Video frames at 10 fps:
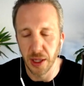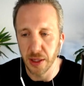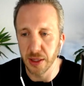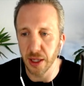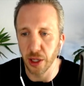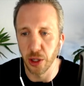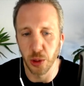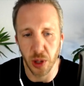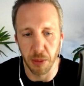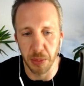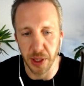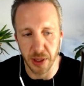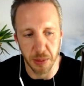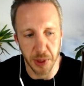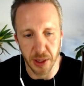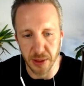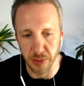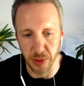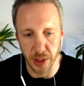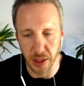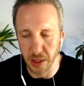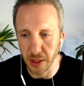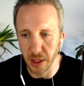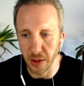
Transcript: There's like a new company that appears every.